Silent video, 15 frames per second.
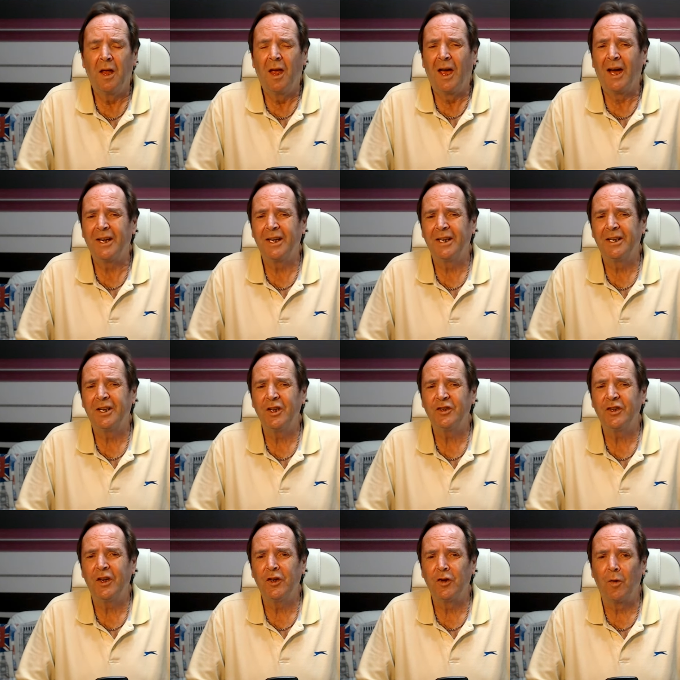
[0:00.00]
an
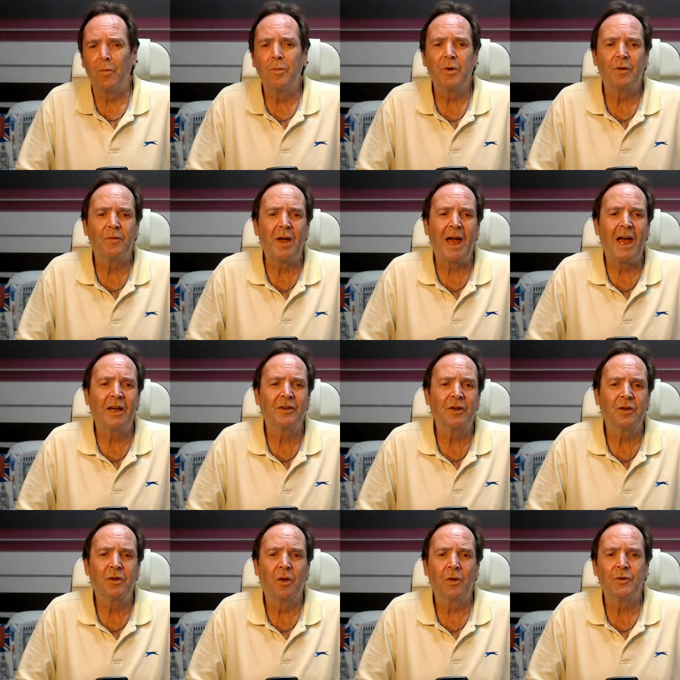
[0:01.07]
increasing number of
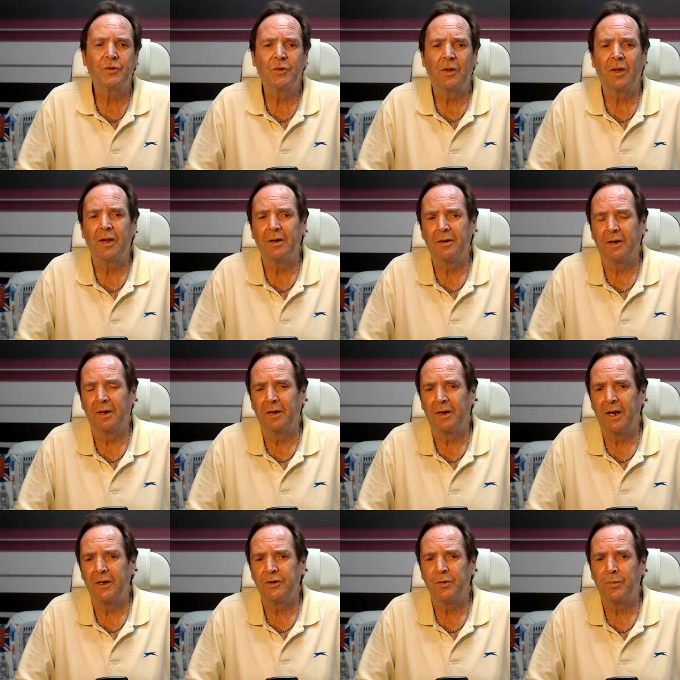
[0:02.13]
agricultural
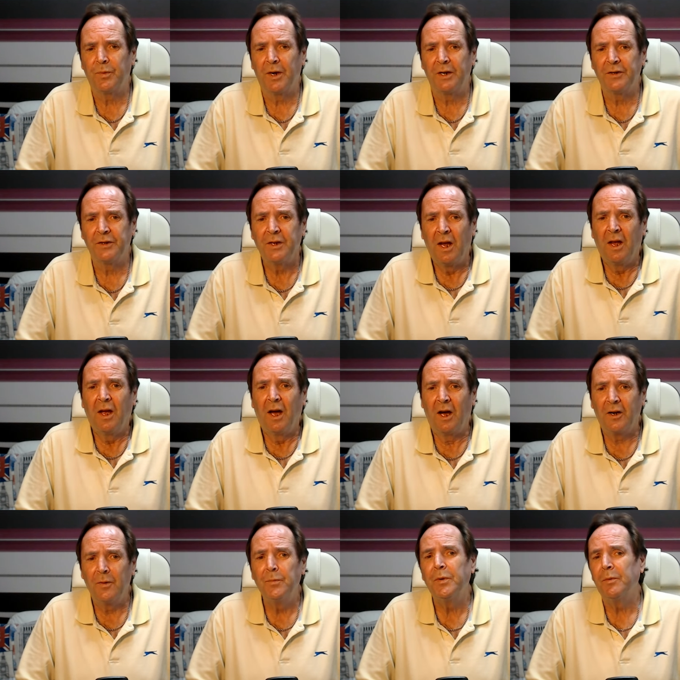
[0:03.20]
enterprises
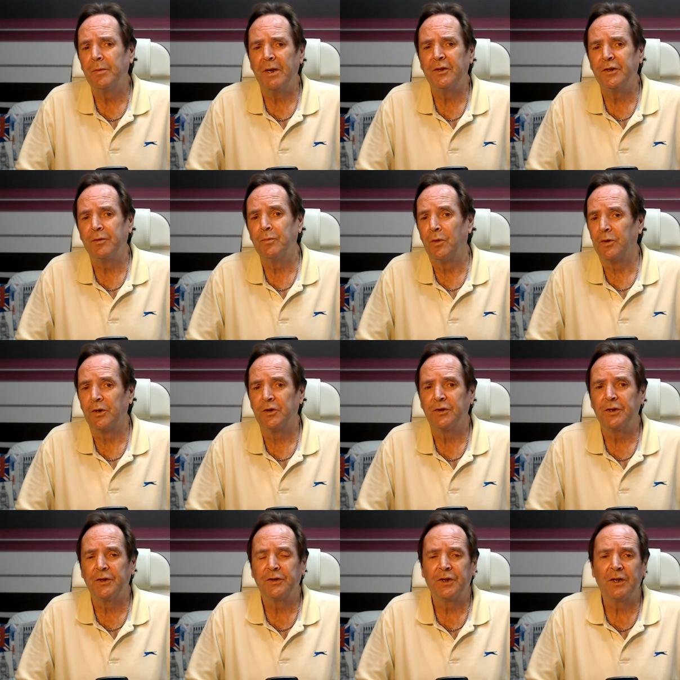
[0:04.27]
are implementing
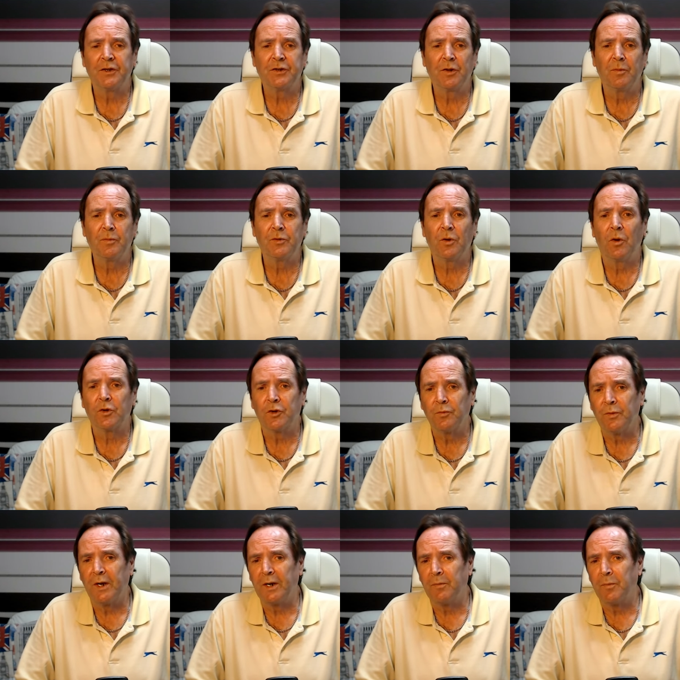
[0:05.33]
monitoring systems,
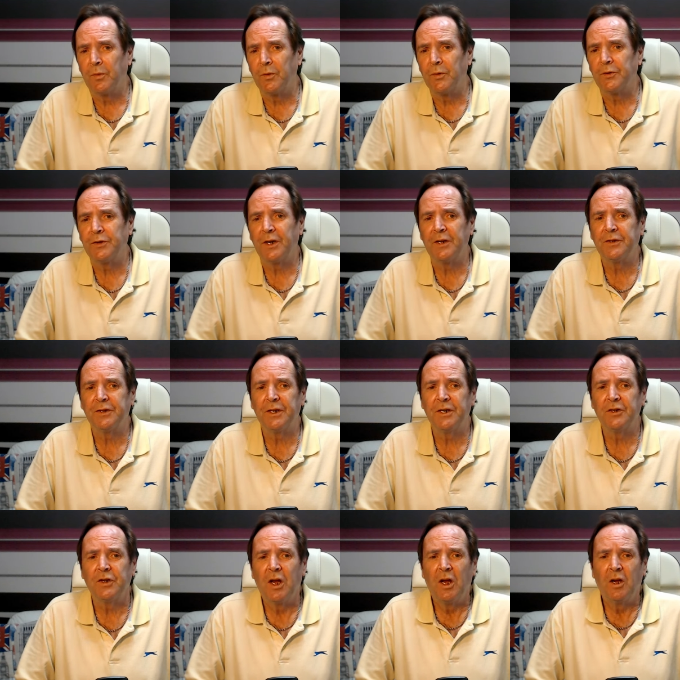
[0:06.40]
automatic
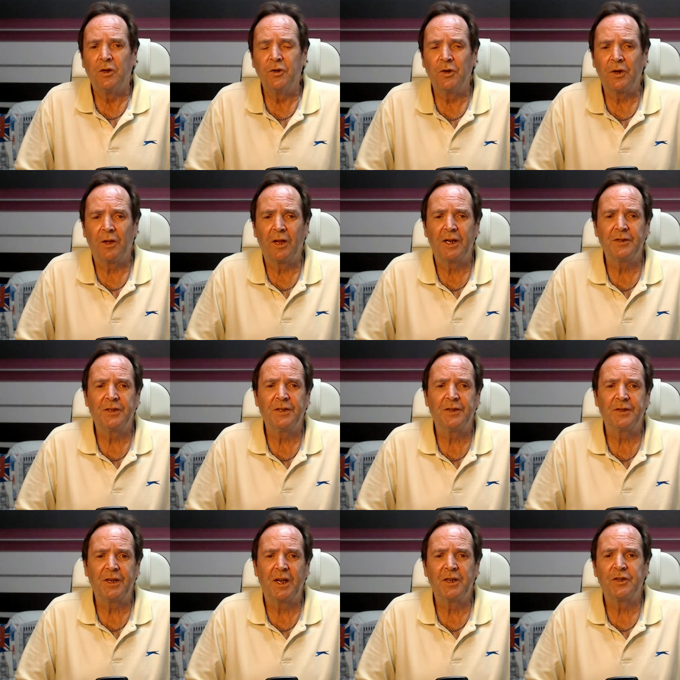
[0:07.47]
processes, utilising
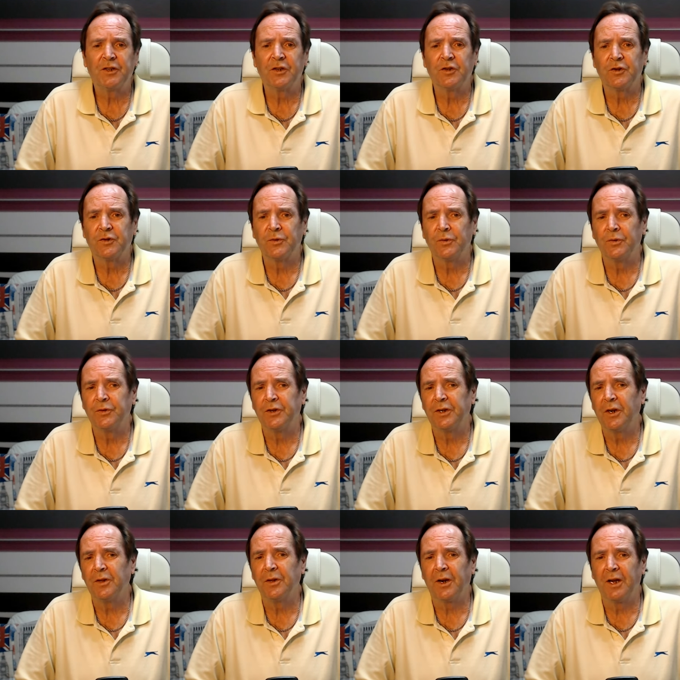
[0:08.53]
sensors, drones and
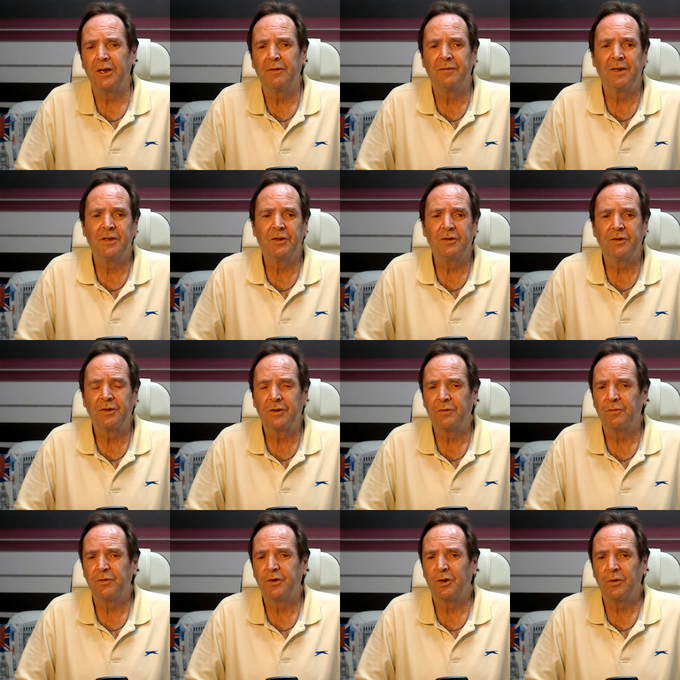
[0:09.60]
other innovative
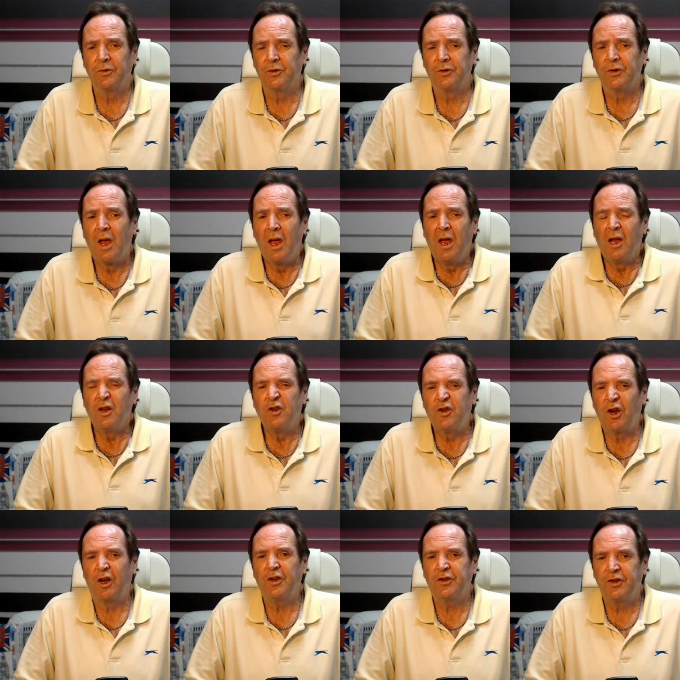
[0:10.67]
solutions
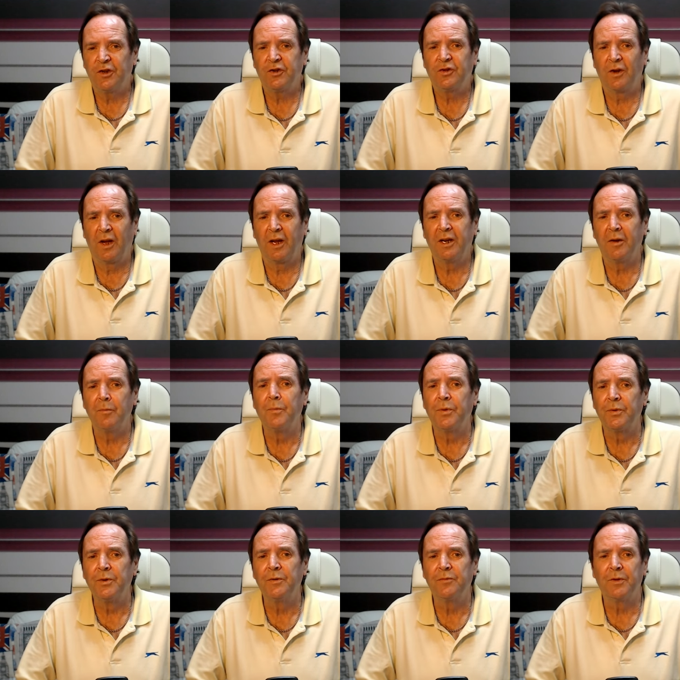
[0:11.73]
just to try to
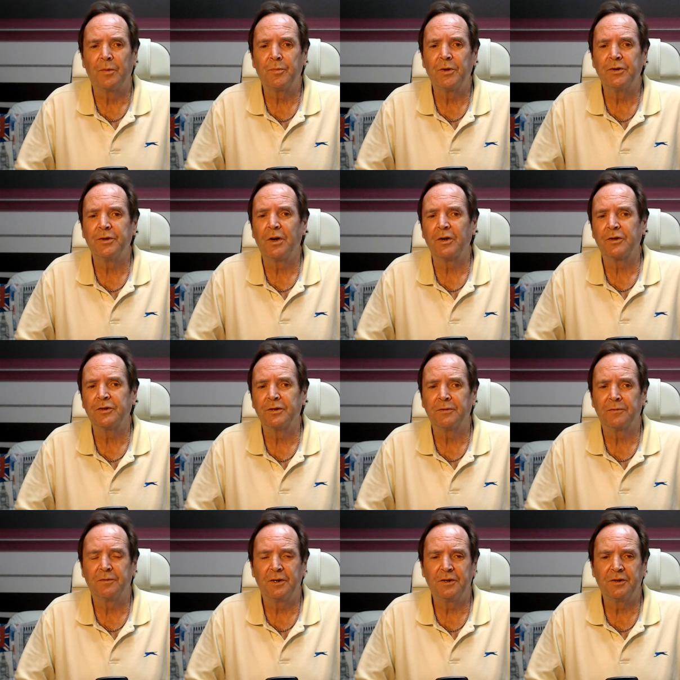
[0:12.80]
improve their production
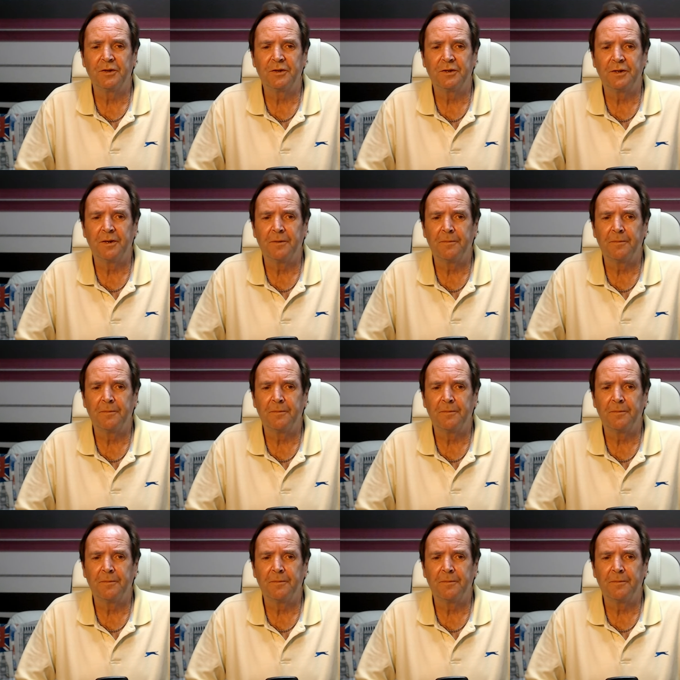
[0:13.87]
efficiency.